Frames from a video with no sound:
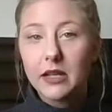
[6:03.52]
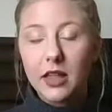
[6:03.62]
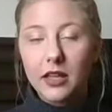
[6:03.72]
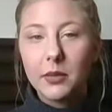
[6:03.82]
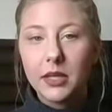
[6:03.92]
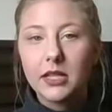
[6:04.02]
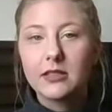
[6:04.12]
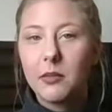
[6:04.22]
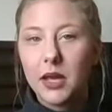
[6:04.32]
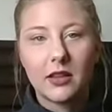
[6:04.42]
a lot of money
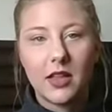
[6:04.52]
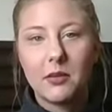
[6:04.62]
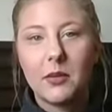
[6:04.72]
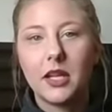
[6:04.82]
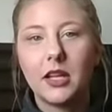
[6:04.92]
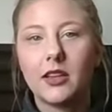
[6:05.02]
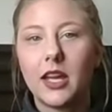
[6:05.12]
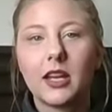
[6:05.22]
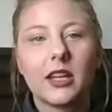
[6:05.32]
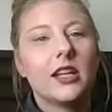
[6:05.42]
to make a lot of money.
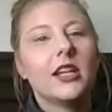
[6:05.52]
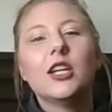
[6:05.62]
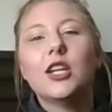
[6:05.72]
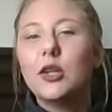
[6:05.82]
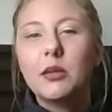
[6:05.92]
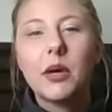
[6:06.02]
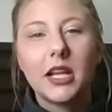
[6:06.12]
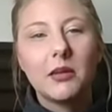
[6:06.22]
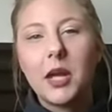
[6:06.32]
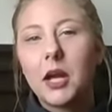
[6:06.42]
Like you need money
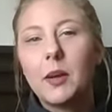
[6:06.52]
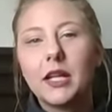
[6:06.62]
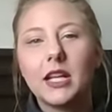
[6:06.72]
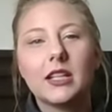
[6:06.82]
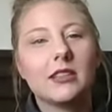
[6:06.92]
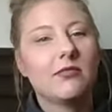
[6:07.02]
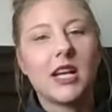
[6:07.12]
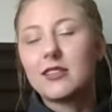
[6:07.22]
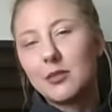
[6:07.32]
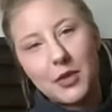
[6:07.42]
to make money.
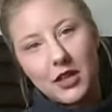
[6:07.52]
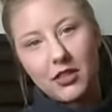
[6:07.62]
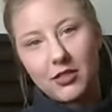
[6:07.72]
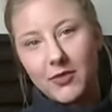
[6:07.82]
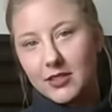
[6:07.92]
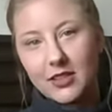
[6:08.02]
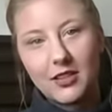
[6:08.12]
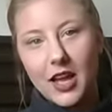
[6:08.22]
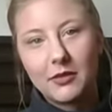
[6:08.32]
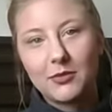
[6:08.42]
That's a myth. That's a
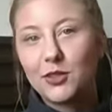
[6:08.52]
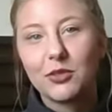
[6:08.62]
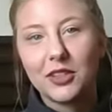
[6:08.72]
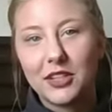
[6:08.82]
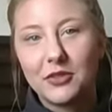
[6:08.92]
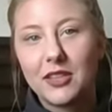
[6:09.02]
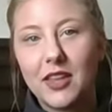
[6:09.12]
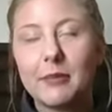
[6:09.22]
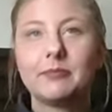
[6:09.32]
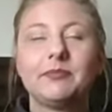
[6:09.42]
lie. You really don't need
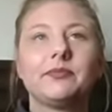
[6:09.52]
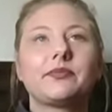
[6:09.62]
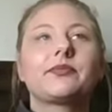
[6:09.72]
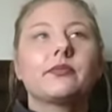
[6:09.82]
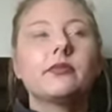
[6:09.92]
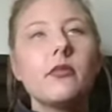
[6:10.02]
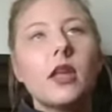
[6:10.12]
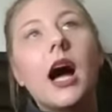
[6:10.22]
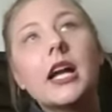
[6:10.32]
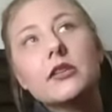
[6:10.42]
that.
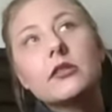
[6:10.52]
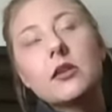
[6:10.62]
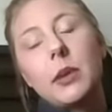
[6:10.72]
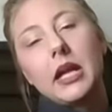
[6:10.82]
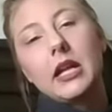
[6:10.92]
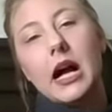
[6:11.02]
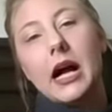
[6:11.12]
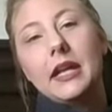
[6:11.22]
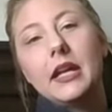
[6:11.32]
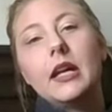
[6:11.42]
I used to paint
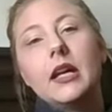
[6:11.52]
on